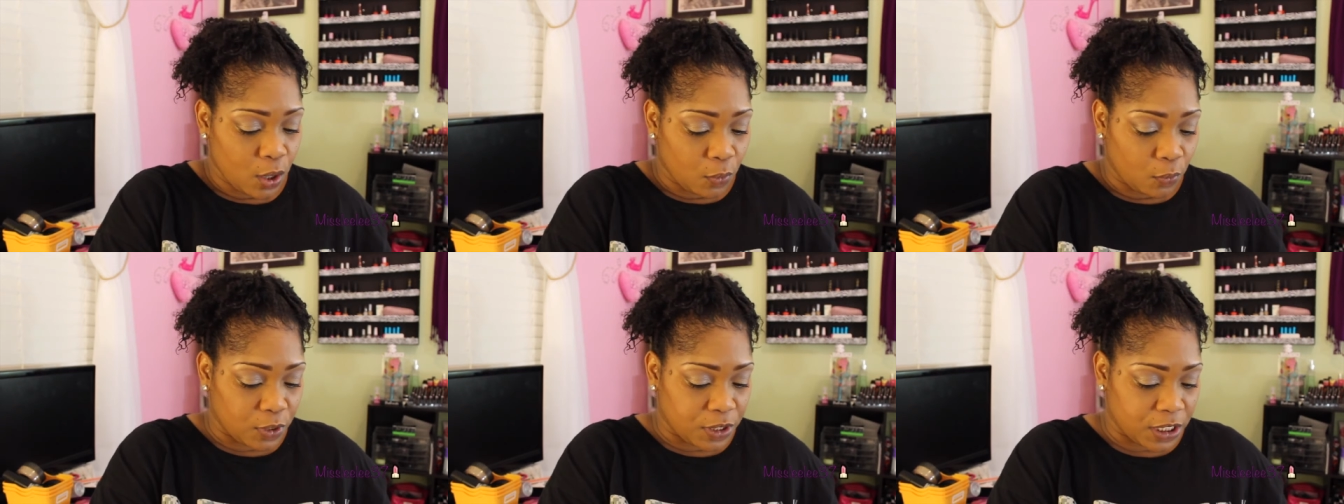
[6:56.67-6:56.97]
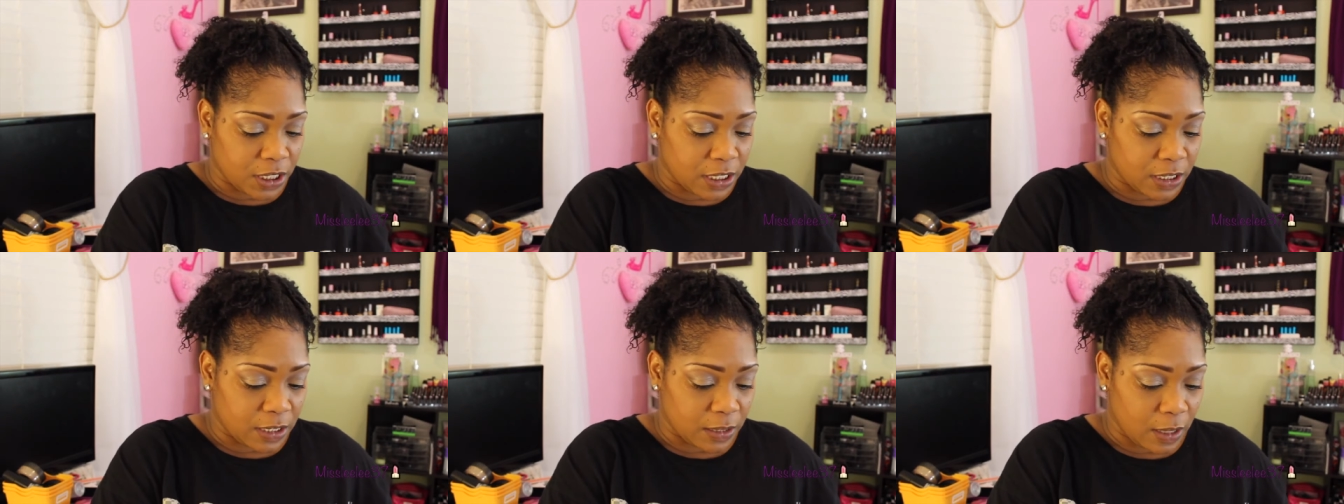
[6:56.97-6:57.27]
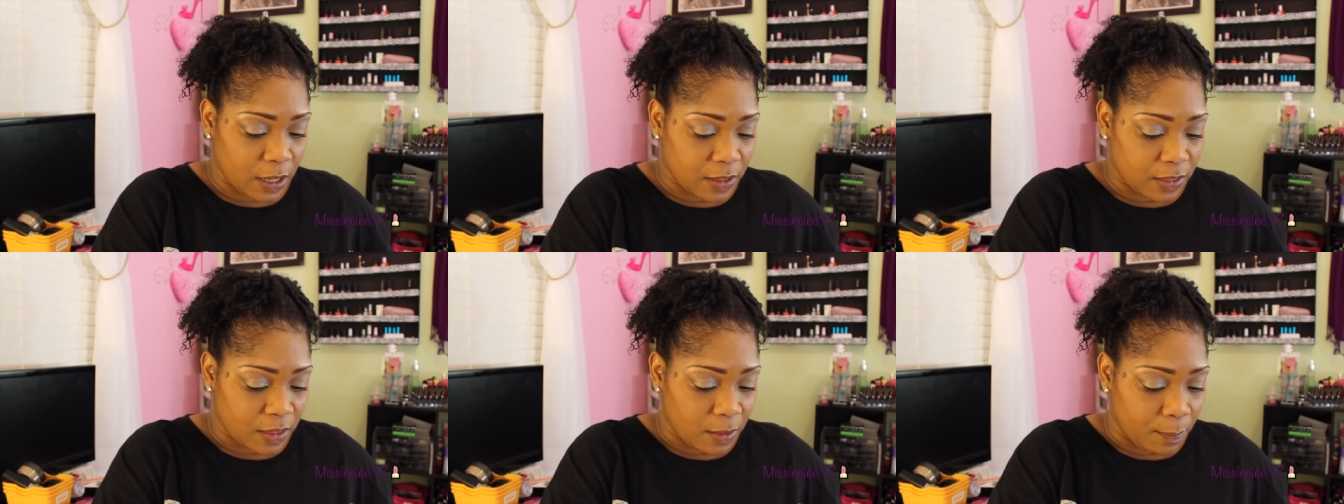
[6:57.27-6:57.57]
which is
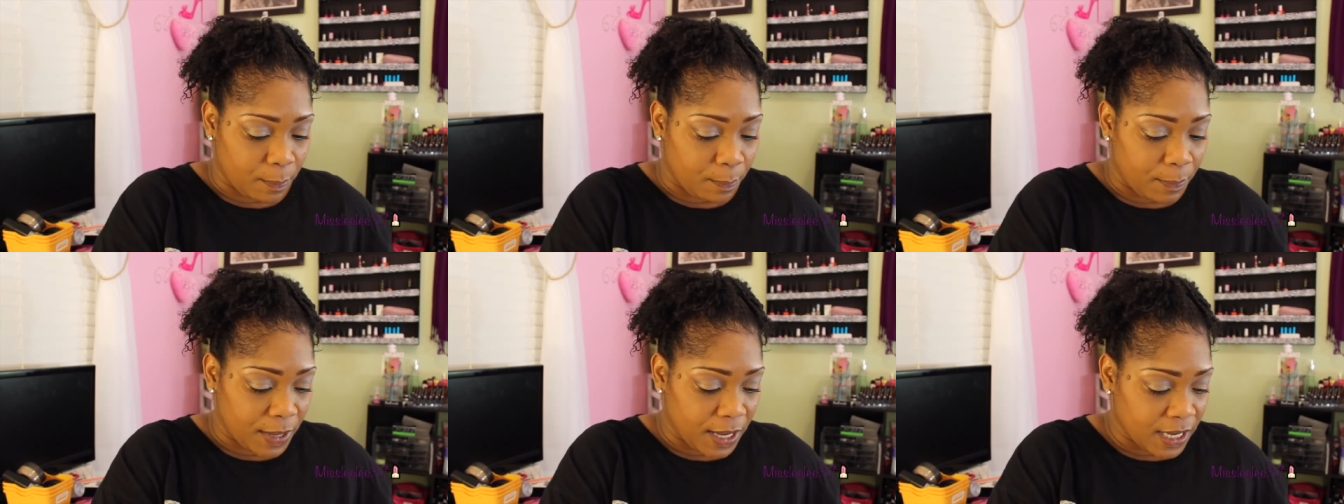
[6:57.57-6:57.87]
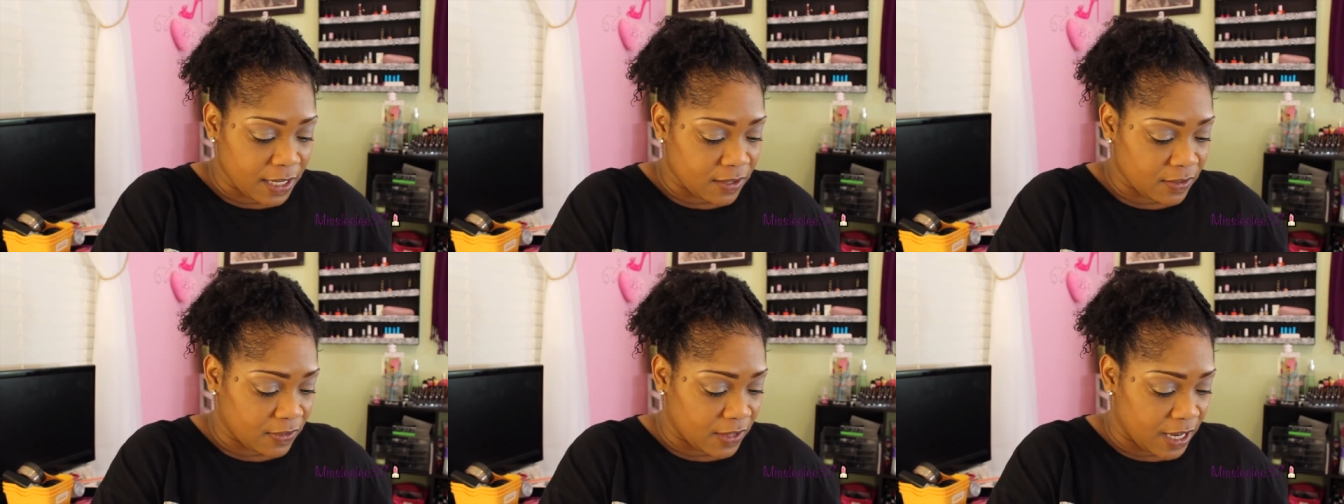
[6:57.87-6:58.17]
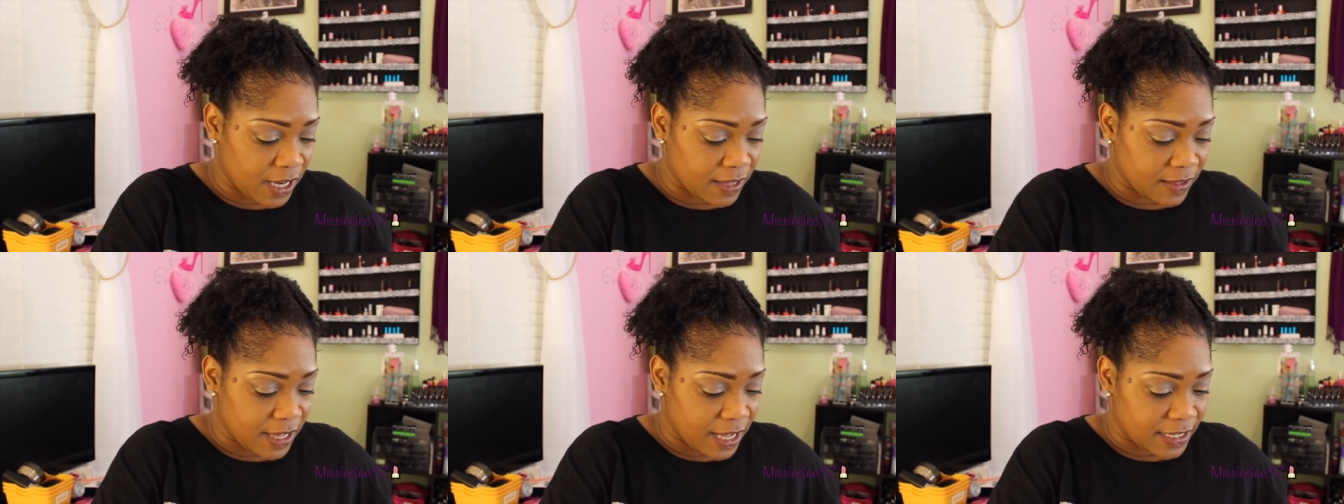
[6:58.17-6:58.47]
the biggest
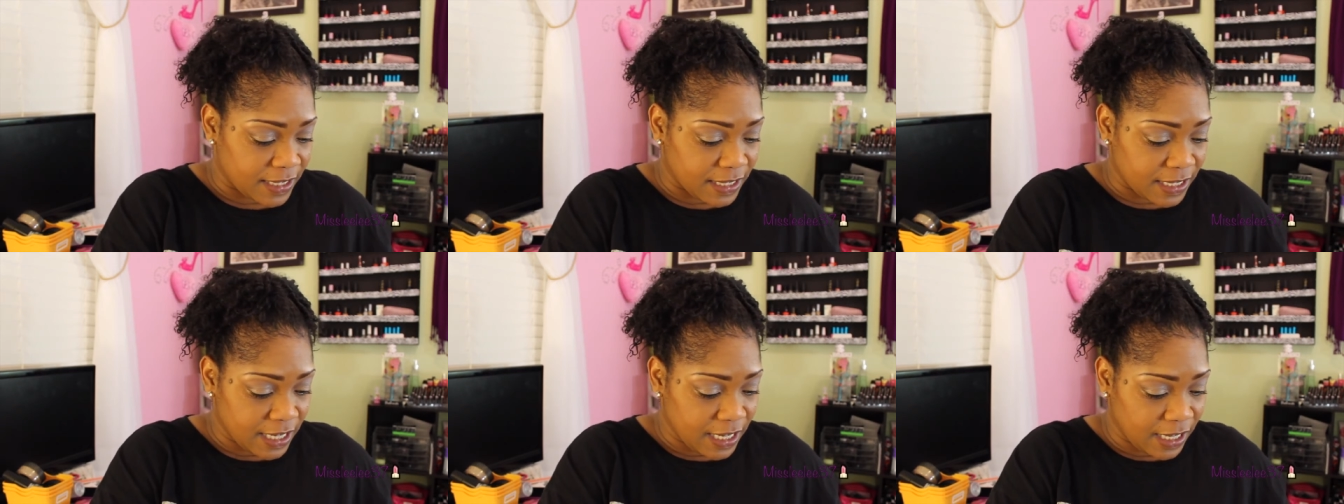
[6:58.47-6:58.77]
thing that's